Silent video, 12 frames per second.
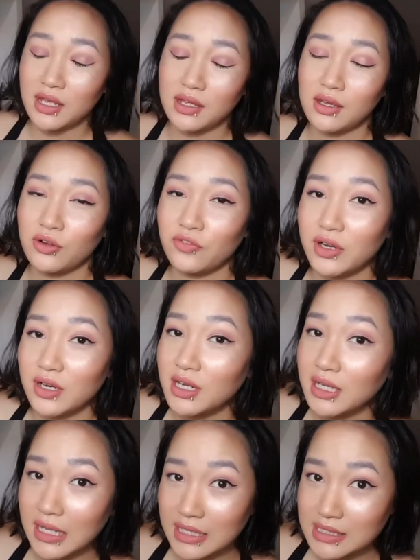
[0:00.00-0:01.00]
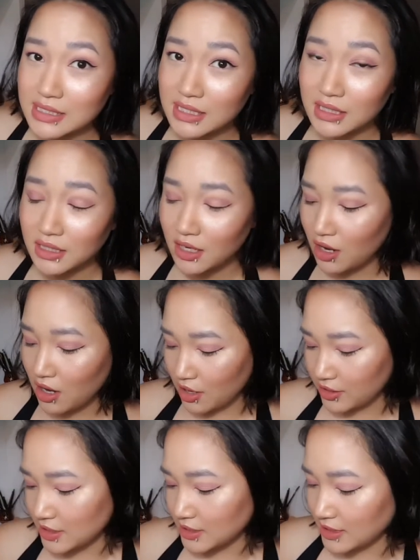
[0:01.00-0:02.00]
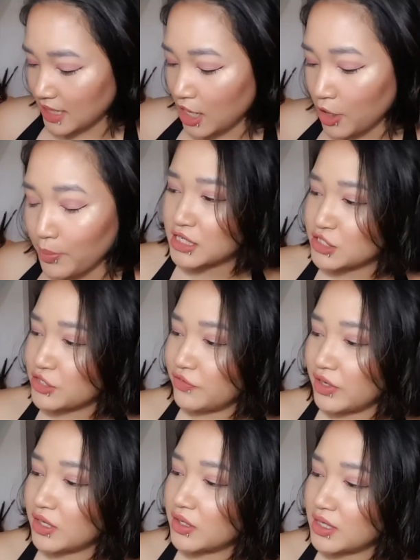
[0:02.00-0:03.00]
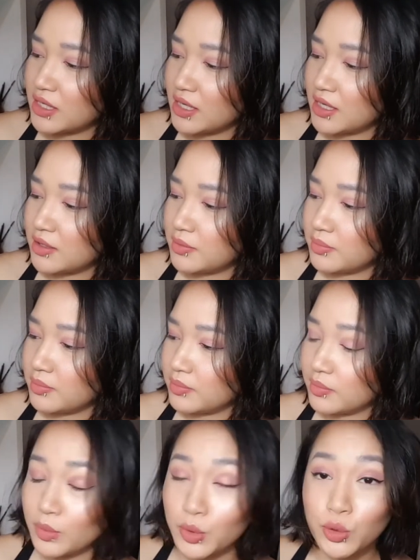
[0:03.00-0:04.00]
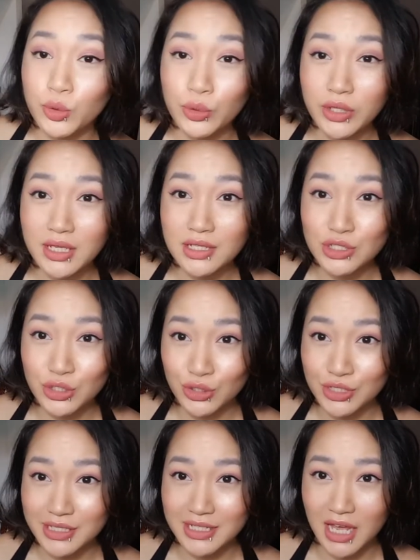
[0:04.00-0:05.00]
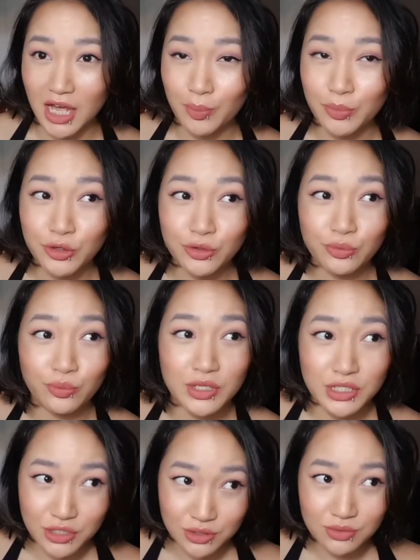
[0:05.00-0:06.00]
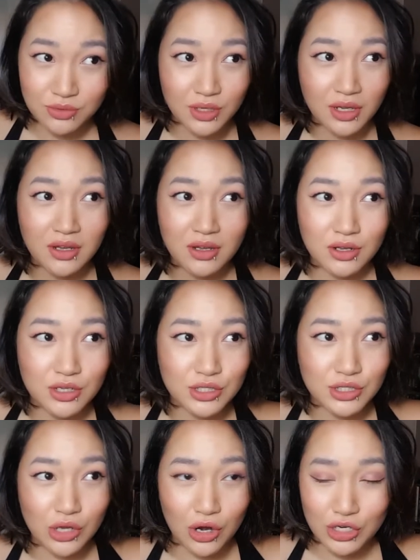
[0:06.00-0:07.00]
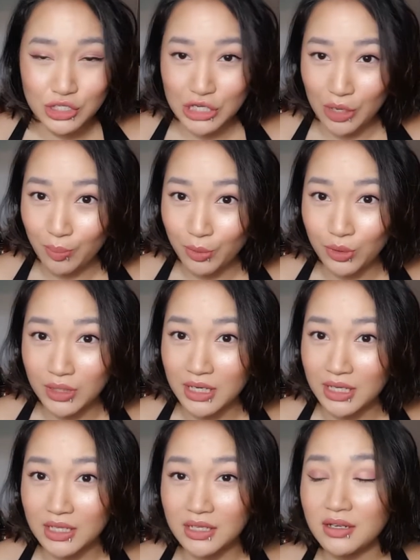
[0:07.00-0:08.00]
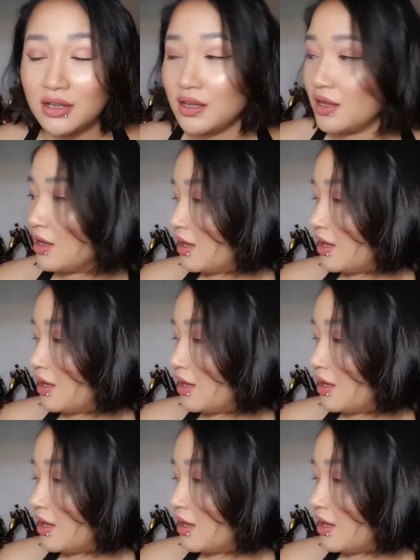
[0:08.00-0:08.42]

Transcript: They are very cleansing on the scalp, actually very cooling to your scalp. Once you start shampooing in,